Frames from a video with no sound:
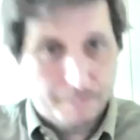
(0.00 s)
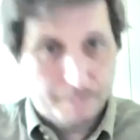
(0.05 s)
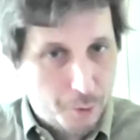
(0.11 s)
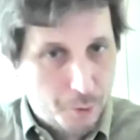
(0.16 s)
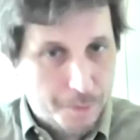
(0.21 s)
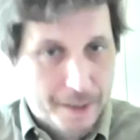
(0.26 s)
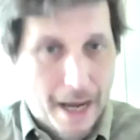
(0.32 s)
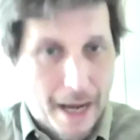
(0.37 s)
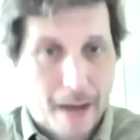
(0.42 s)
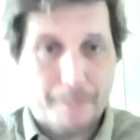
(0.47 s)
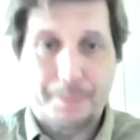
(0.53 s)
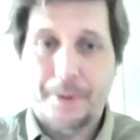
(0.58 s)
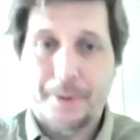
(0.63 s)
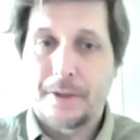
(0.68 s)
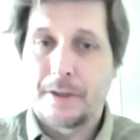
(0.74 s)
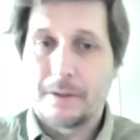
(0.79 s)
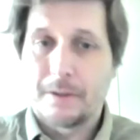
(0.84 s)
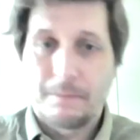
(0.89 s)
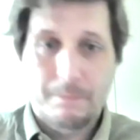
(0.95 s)
Booms
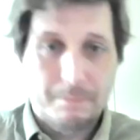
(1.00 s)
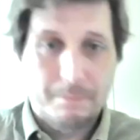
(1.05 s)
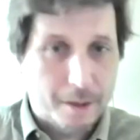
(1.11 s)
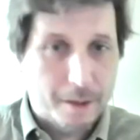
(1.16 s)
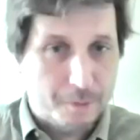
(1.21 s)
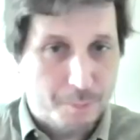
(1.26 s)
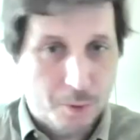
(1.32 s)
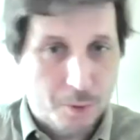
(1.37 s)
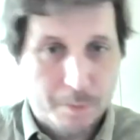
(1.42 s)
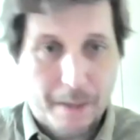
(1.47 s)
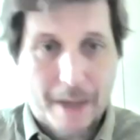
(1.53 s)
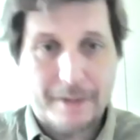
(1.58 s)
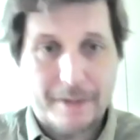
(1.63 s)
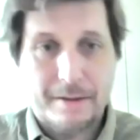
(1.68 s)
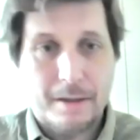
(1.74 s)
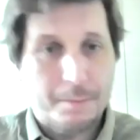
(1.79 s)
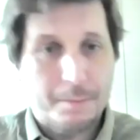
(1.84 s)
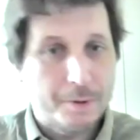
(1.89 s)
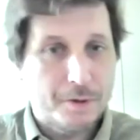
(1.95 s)
happen, there's
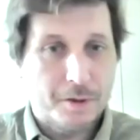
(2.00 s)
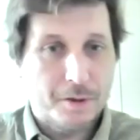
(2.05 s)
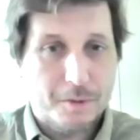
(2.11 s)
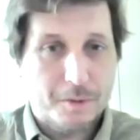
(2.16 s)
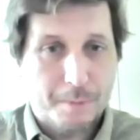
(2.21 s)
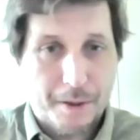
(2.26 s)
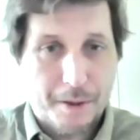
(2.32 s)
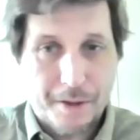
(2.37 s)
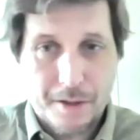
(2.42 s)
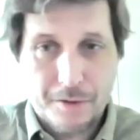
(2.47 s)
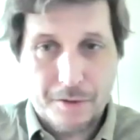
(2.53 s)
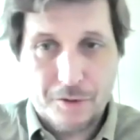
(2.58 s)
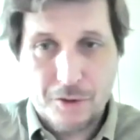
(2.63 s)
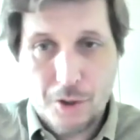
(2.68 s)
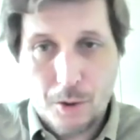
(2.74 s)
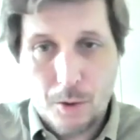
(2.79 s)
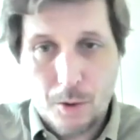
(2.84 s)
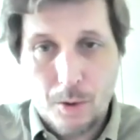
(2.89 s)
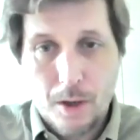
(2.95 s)
boom-bust episodes, but there's
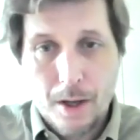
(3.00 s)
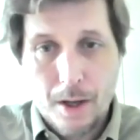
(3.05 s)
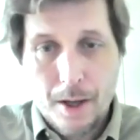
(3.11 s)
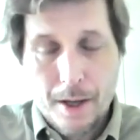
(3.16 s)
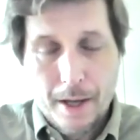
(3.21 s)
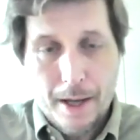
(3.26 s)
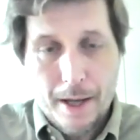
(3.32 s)
no